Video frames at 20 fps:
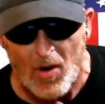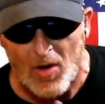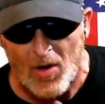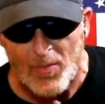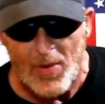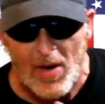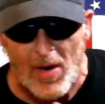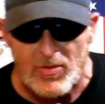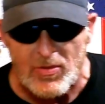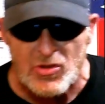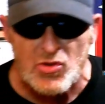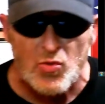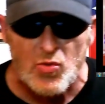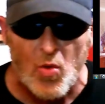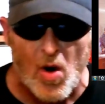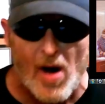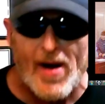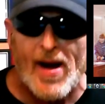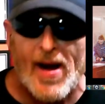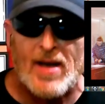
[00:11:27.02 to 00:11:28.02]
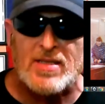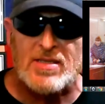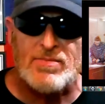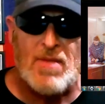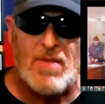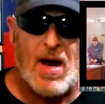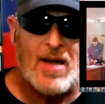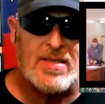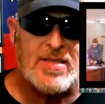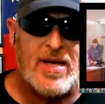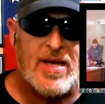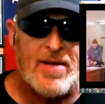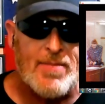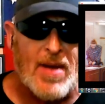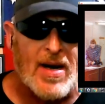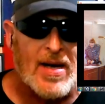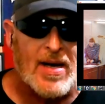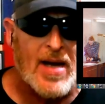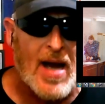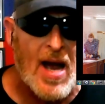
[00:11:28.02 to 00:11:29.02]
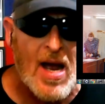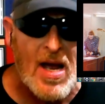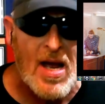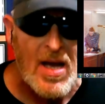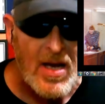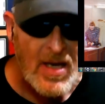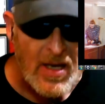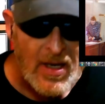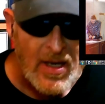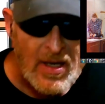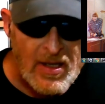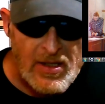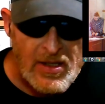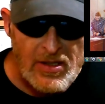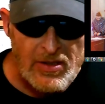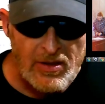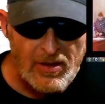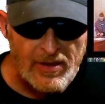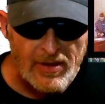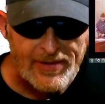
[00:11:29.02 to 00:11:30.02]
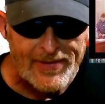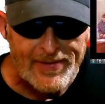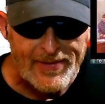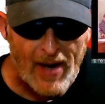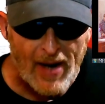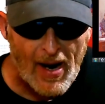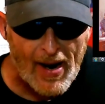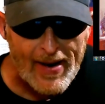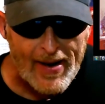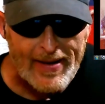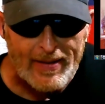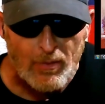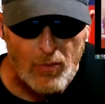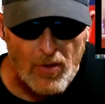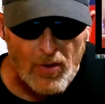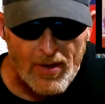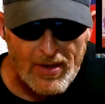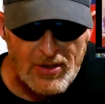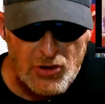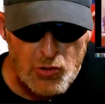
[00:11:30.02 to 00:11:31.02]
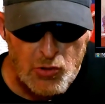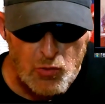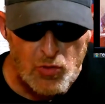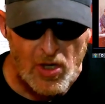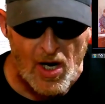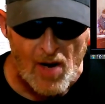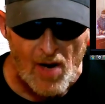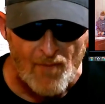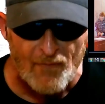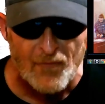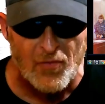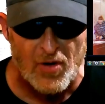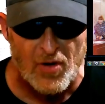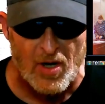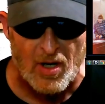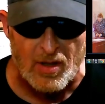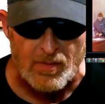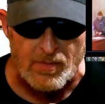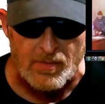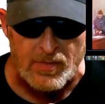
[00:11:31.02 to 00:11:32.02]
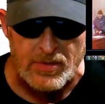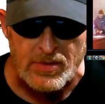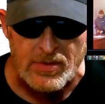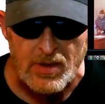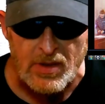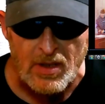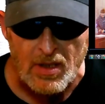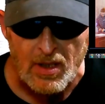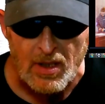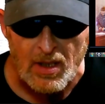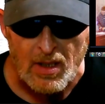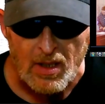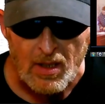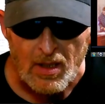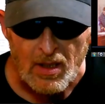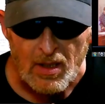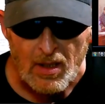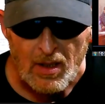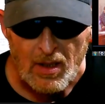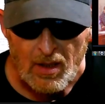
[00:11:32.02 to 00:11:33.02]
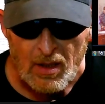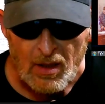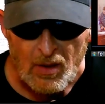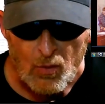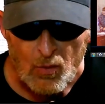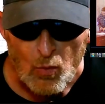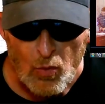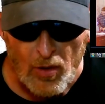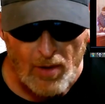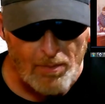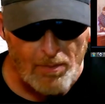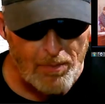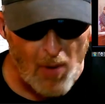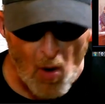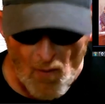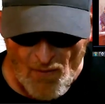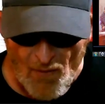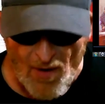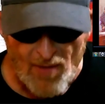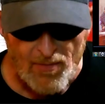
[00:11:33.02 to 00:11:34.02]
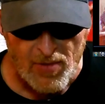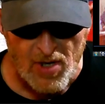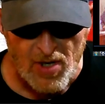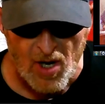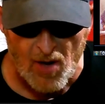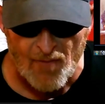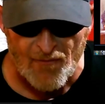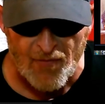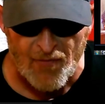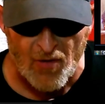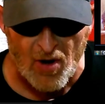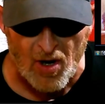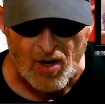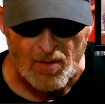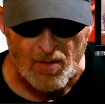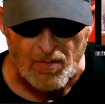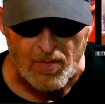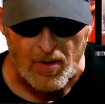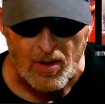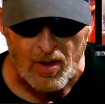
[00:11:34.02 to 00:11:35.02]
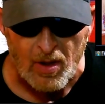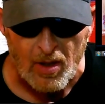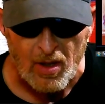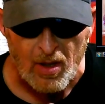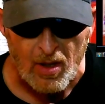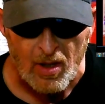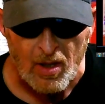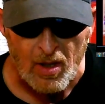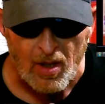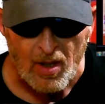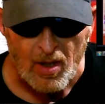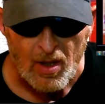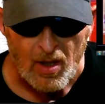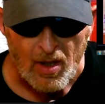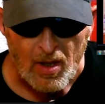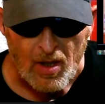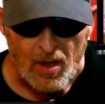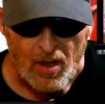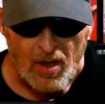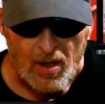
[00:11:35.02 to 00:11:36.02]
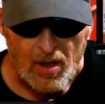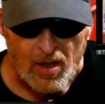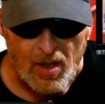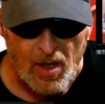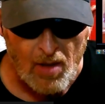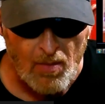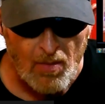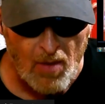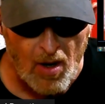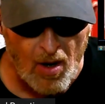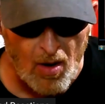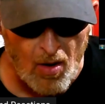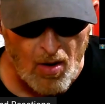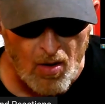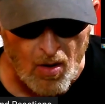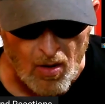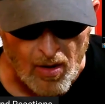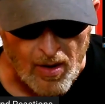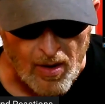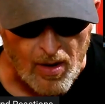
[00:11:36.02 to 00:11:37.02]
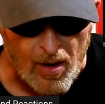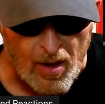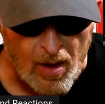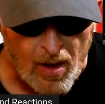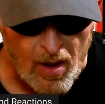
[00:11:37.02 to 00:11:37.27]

all the papers you want out of somebody's hand, my guy. Good night. Where did you come from? Where did both of them come from? Come on.